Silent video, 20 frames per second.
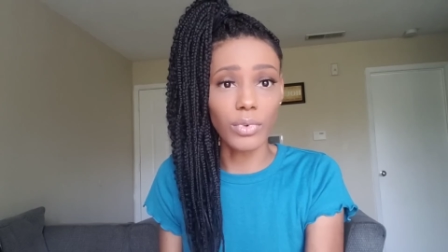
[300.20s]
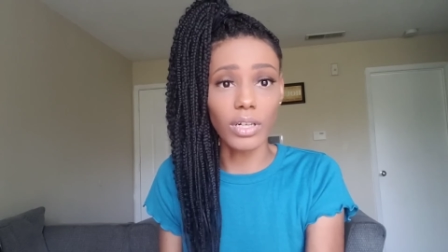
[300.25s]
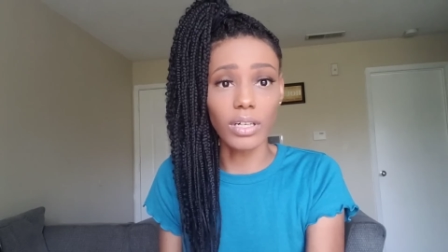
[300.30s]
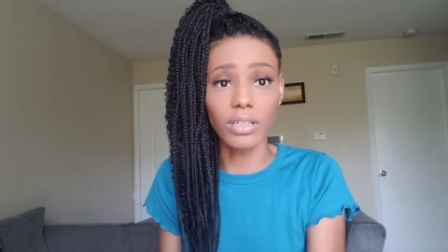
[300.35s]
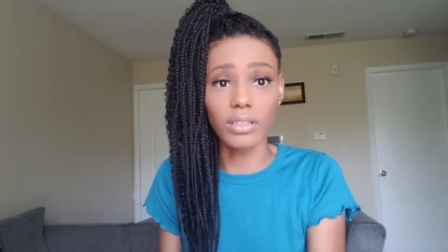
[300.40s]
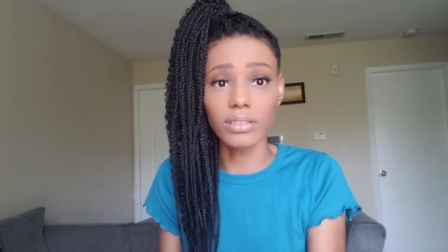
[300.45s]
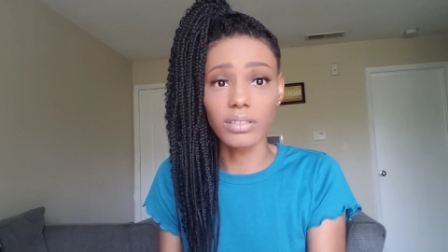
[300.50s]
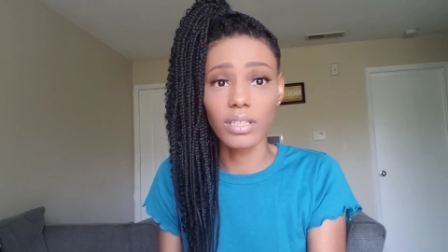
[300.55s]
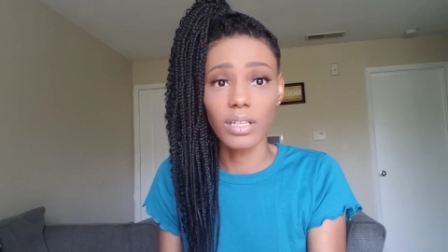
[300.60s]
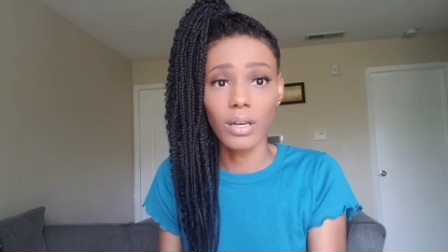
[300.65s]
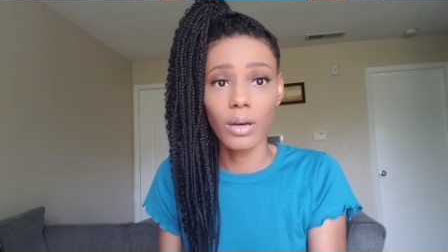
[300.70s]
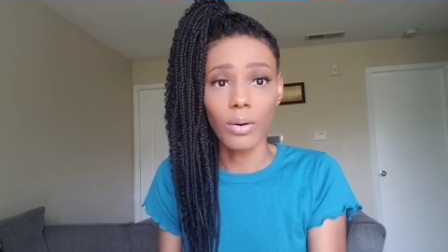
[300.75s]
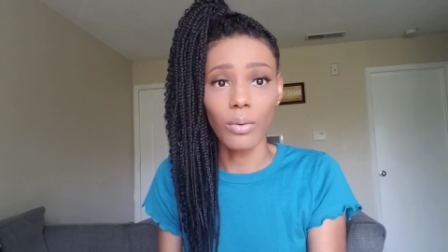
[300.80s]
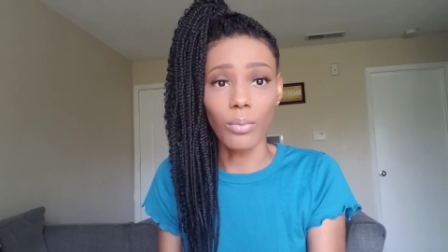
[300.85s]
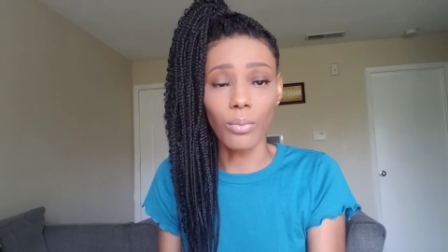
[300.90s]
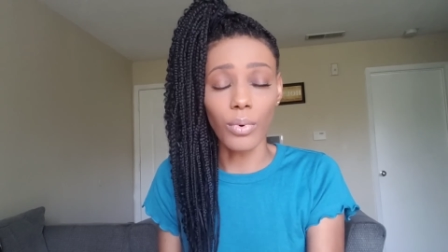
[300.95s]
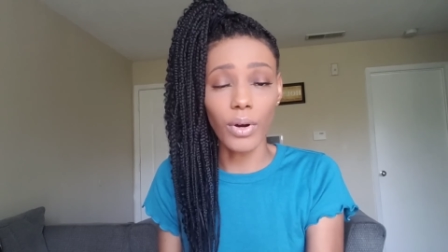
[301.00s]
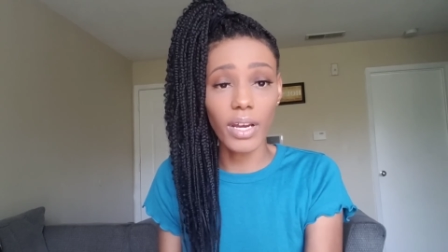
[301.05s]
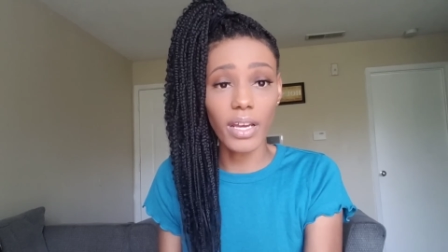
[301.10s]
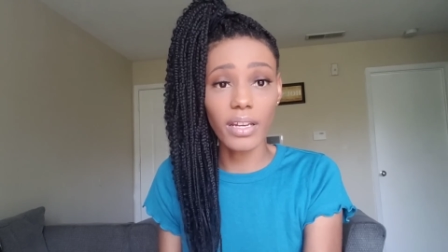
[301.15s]
was,
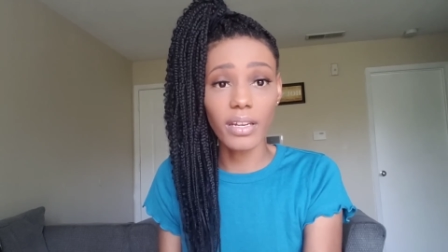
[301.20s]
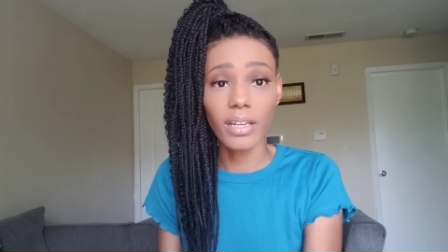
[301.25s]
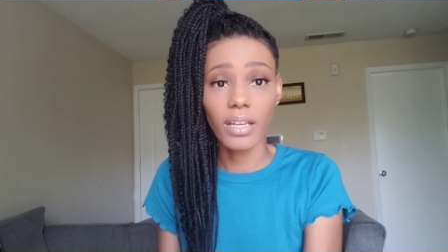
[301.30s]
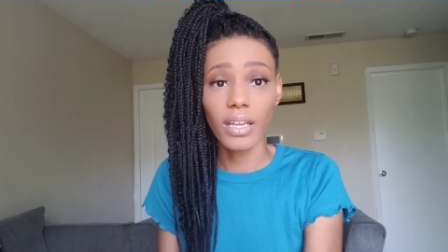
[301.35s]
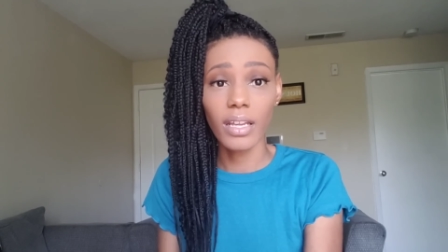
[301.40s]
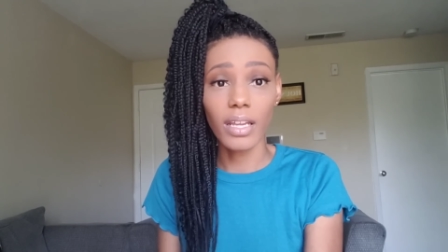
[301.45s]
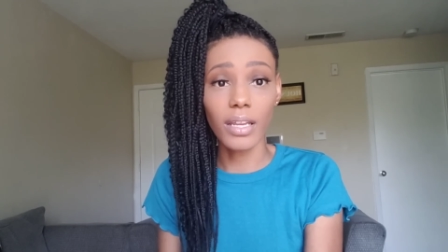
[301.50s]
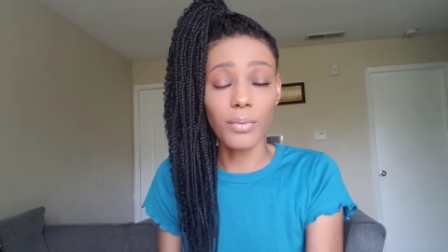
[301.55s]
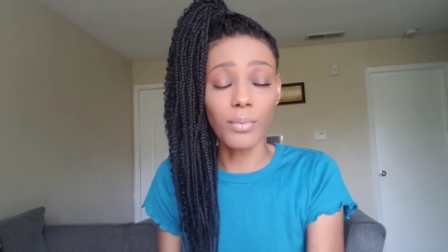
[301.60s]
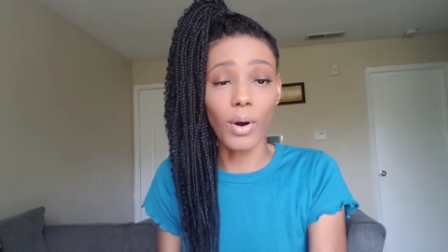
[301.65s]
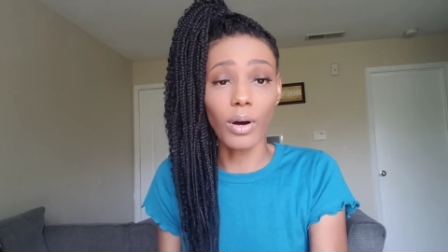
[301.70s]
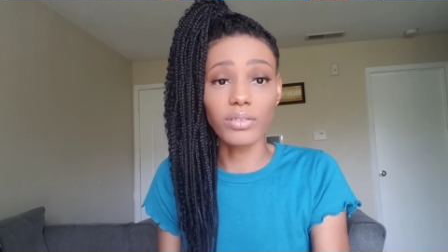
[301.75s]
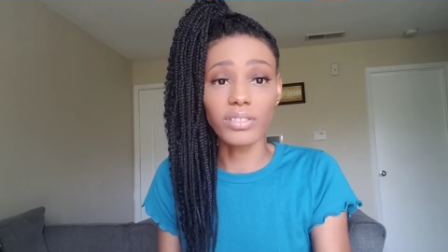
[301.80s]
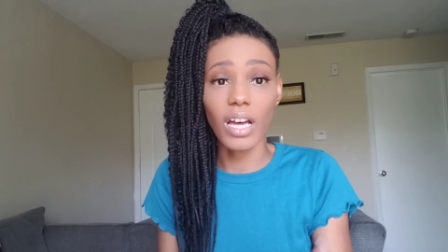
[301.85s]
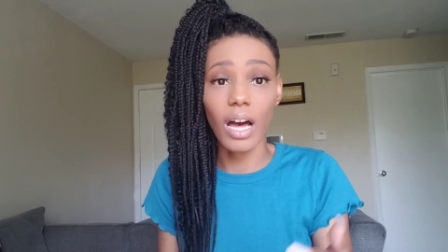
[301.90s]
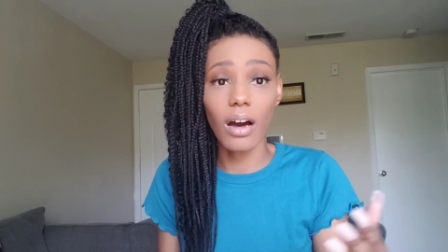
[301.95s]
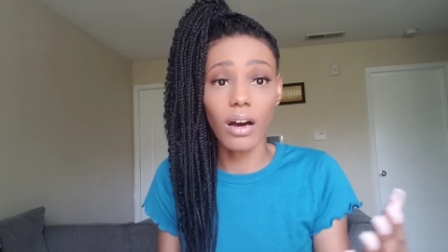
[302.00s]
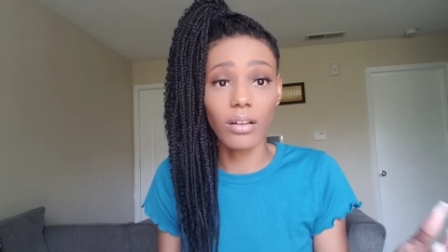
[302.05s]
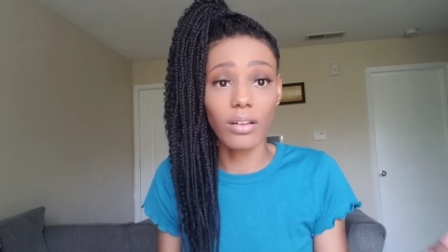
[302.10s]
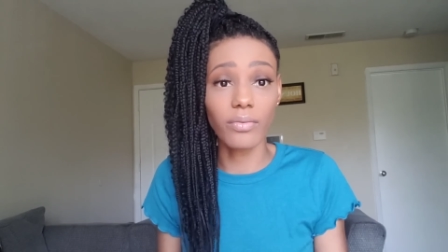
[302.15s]
what He wants
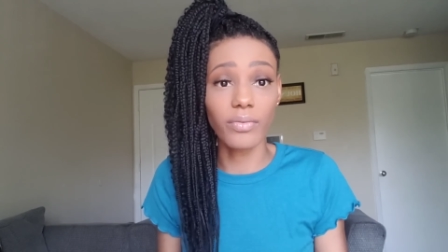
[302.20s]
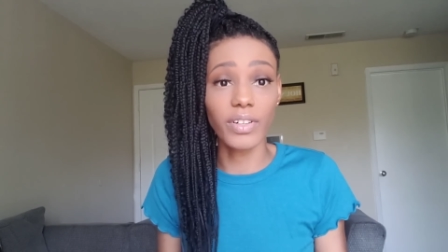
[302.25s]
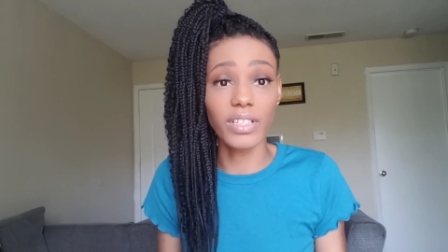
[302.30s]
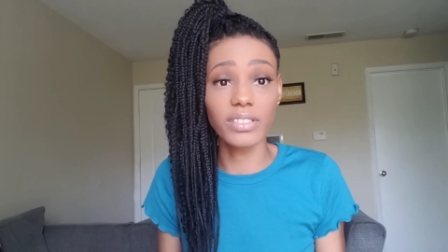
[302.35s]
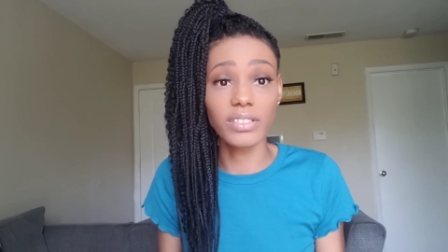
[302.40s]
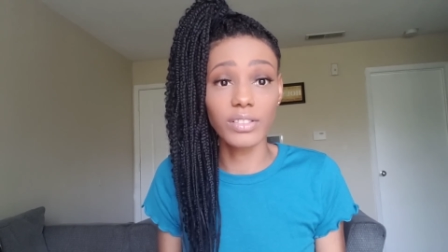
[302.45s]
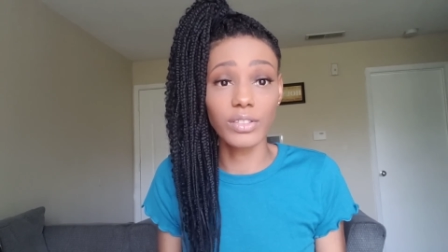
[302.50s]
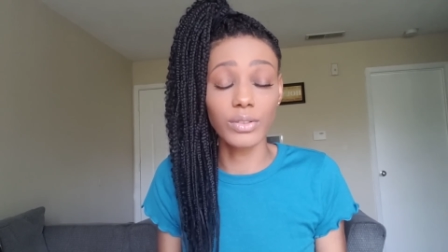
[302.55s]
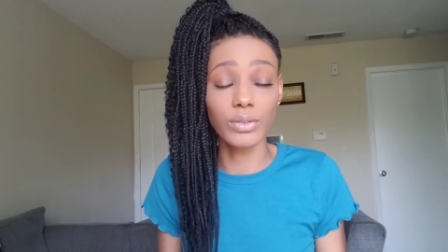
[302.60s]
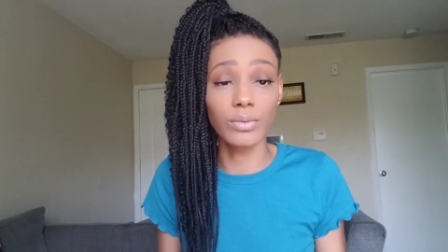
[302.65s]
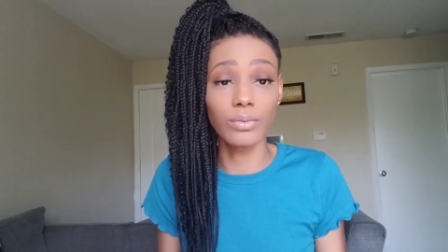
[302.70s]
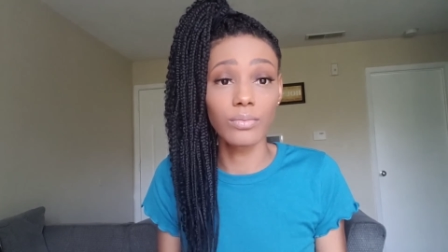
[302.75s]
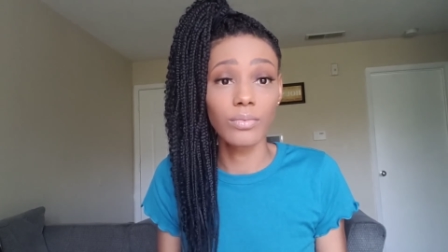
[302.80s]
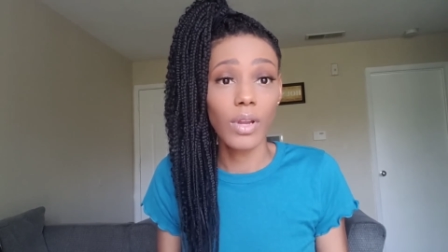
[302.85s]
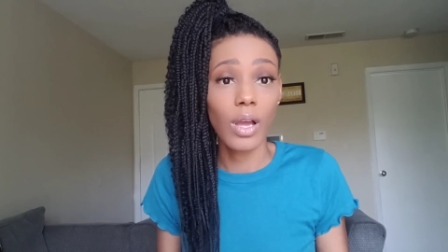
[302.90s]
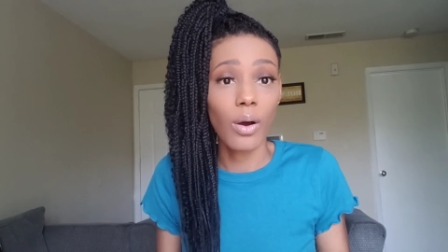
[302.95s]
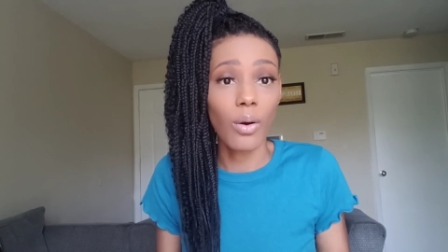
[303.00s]
all of us to